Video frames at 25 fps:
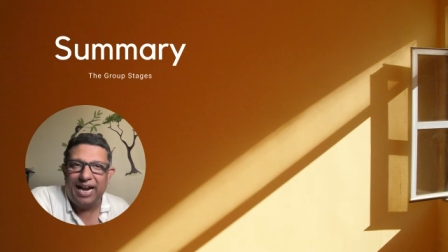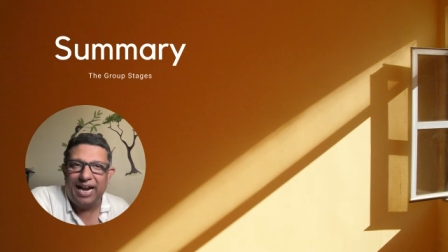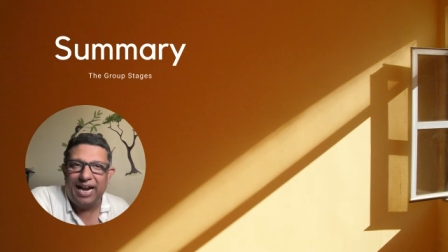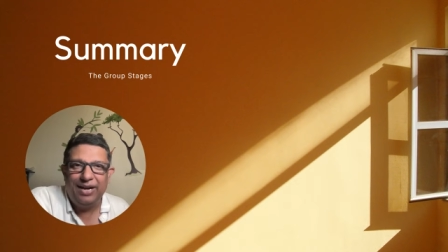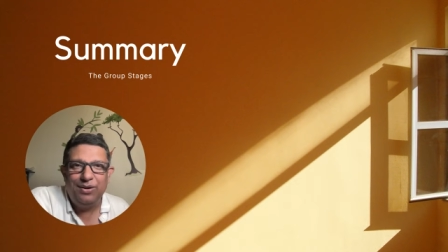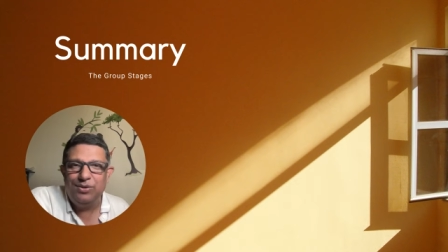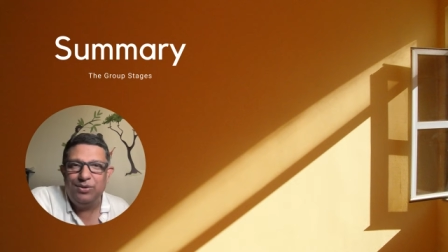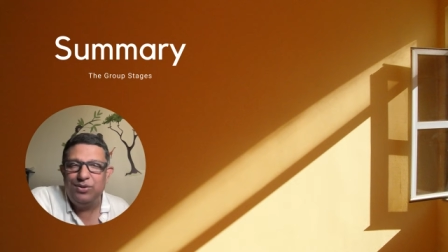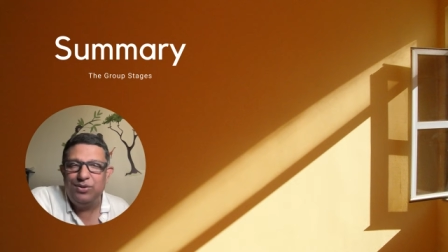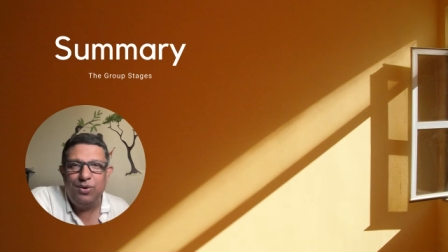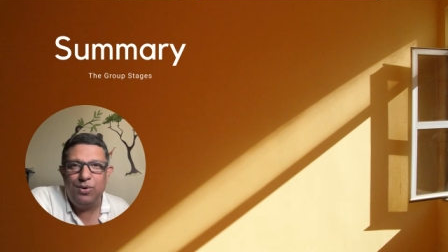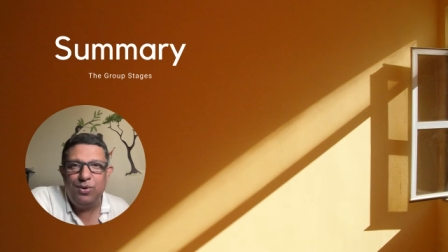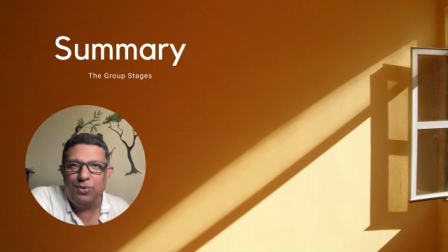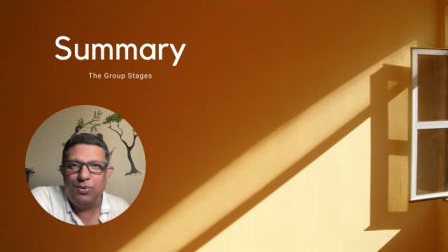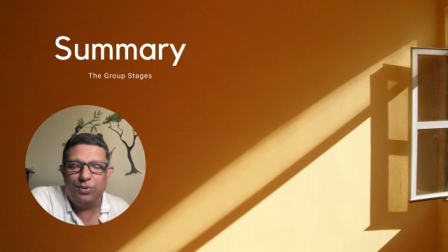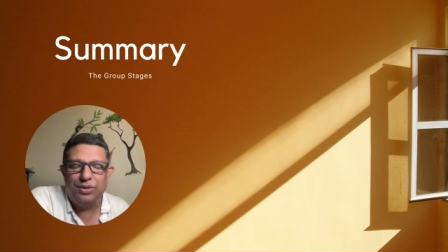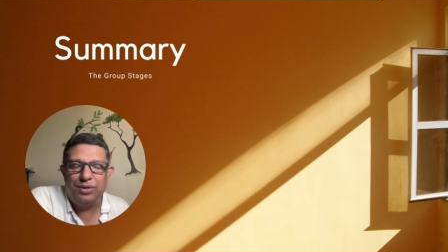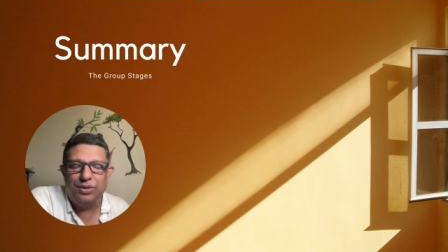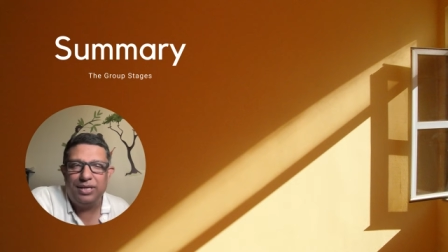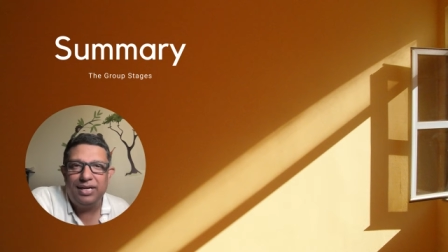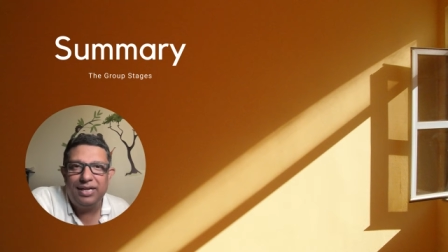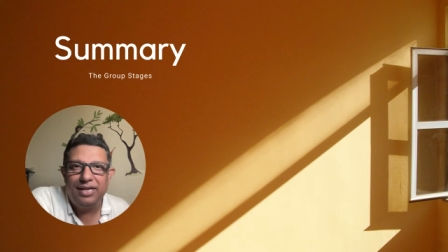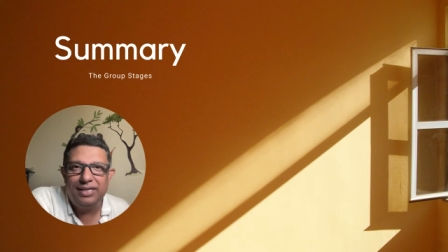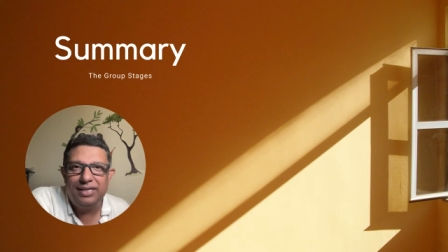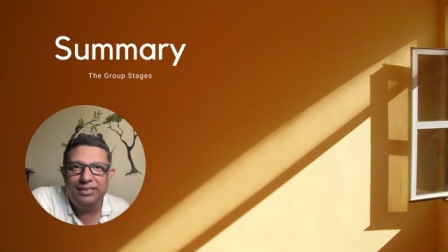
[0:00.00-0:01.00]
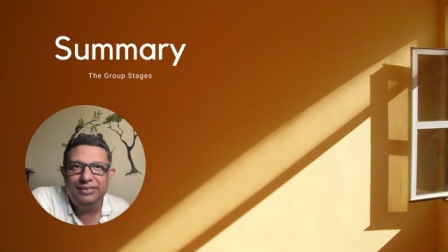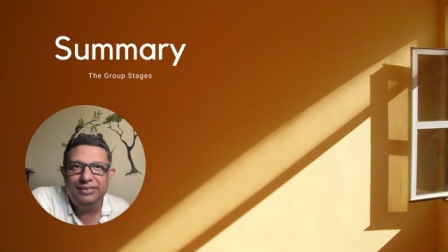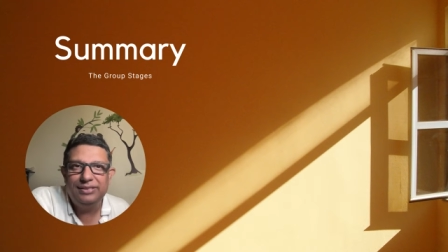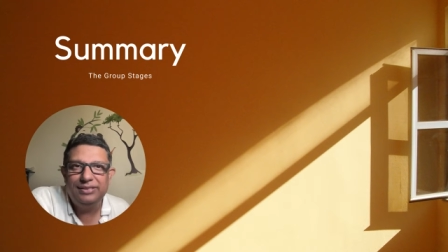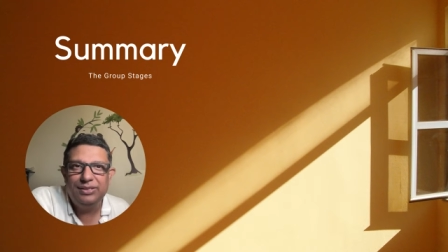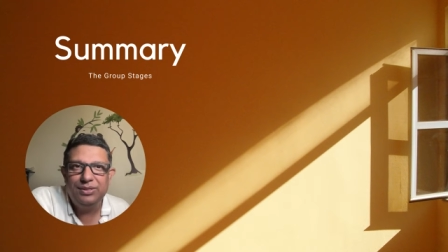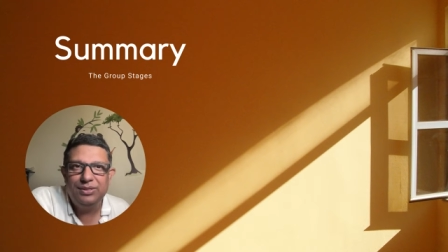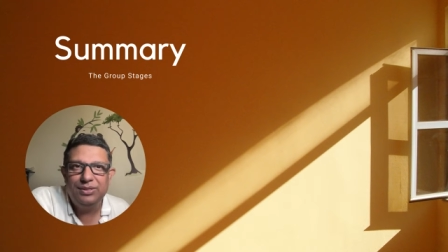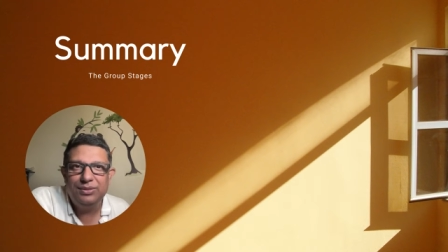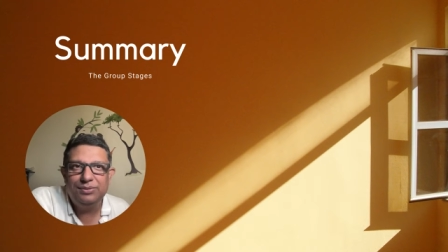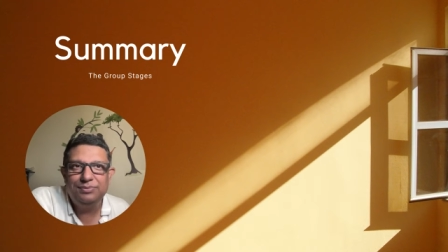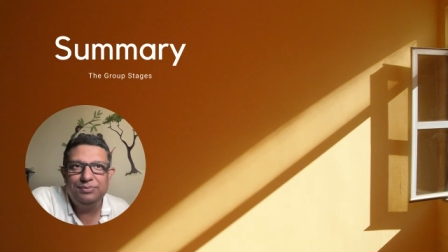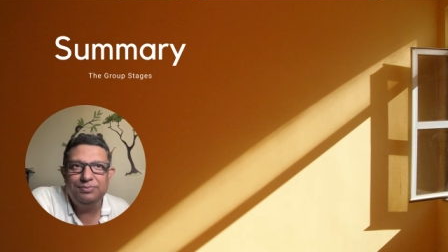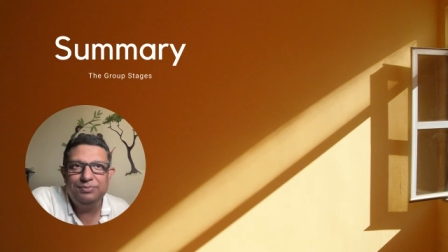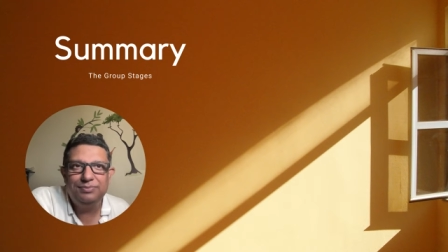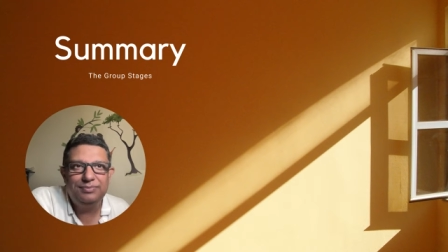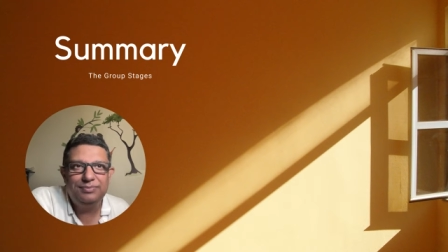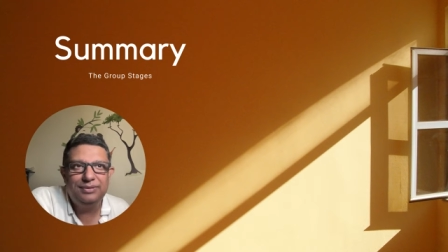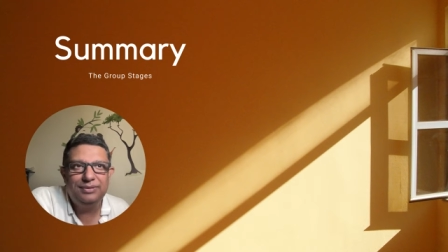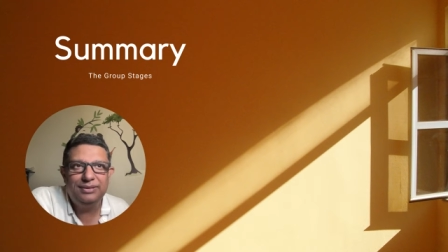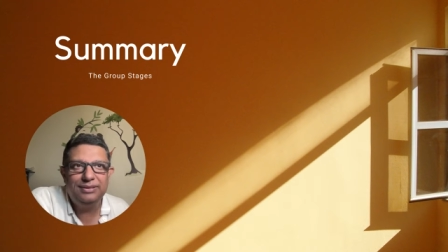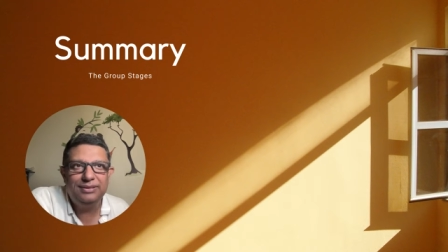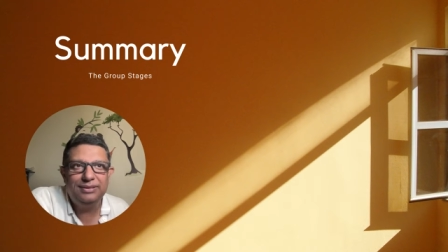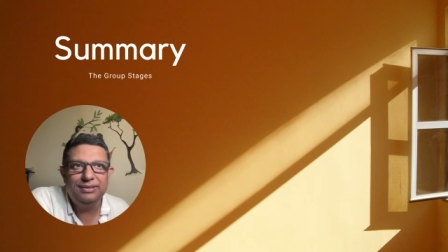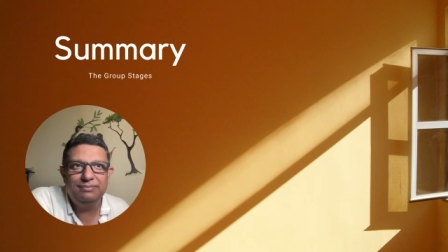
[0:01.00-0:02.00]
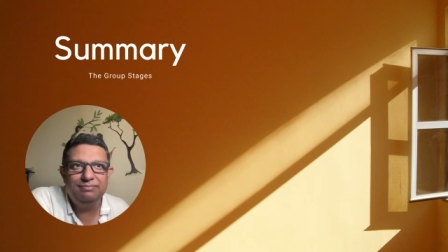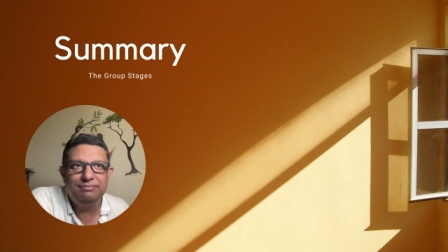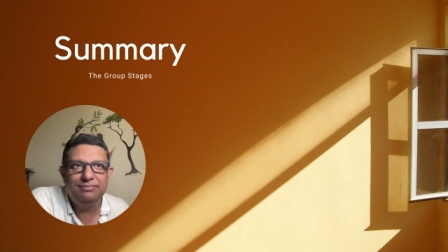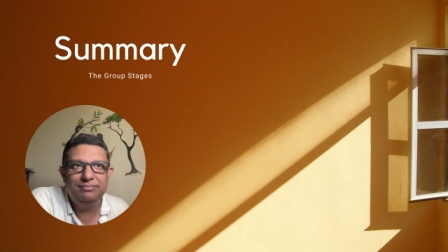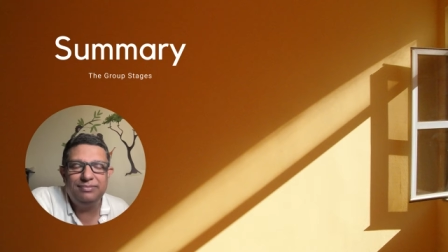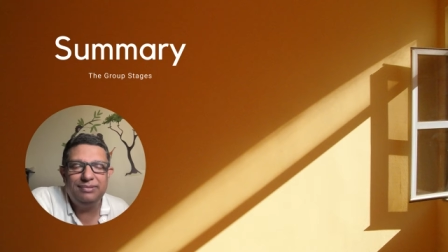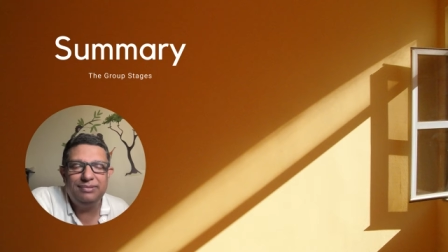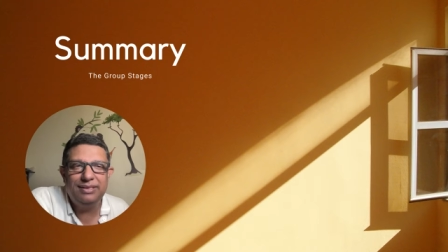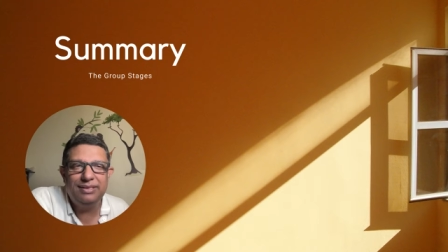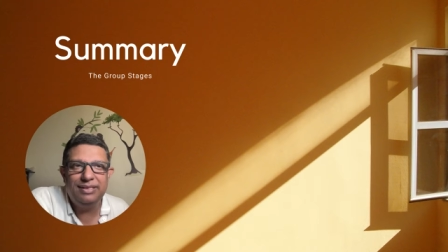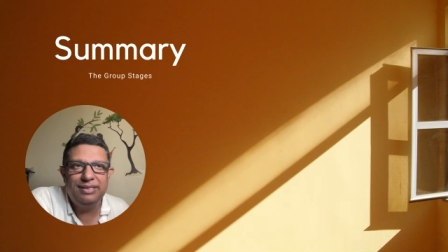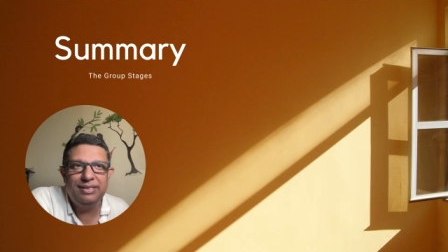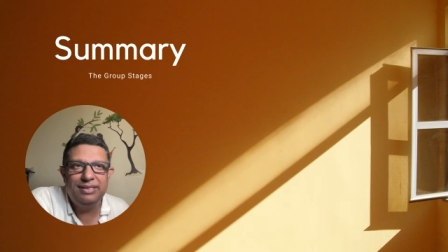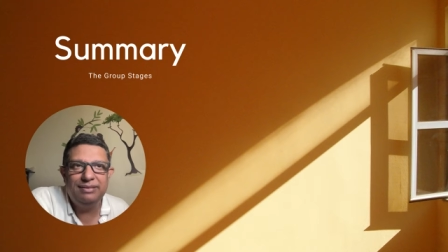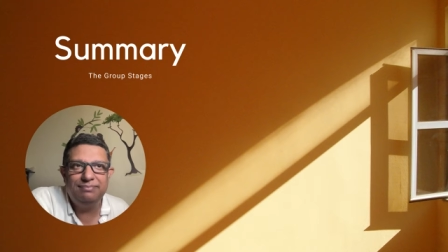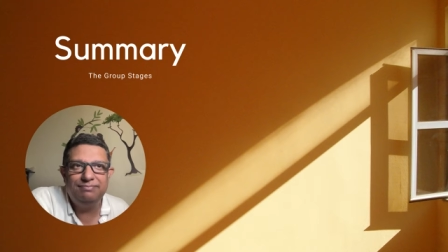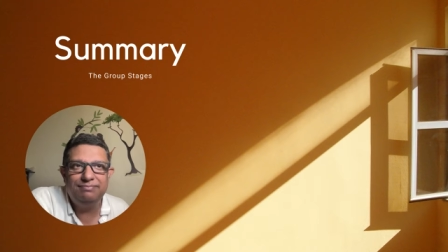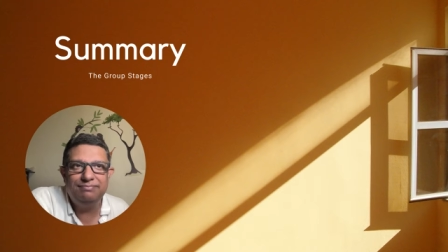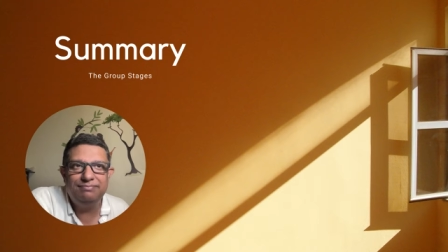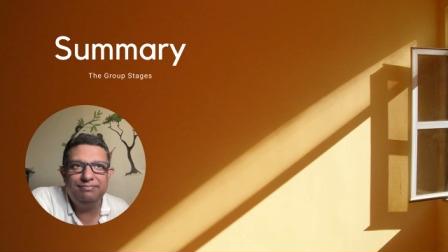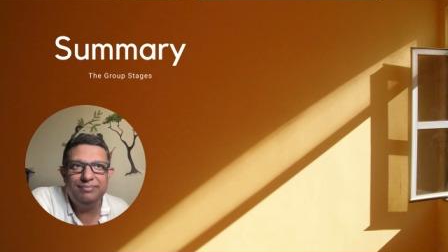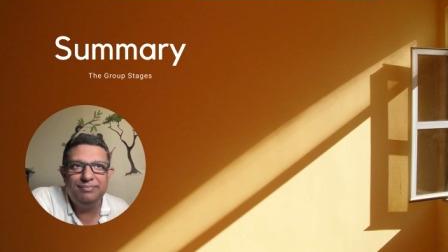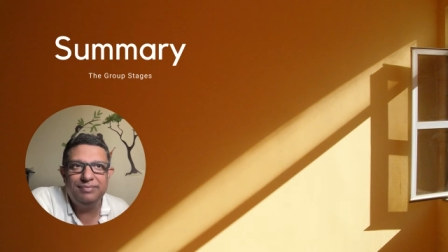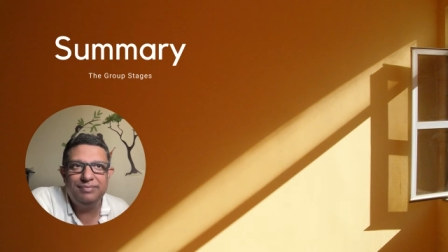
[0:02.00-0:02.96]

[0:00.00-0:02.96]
I don't know. You know, he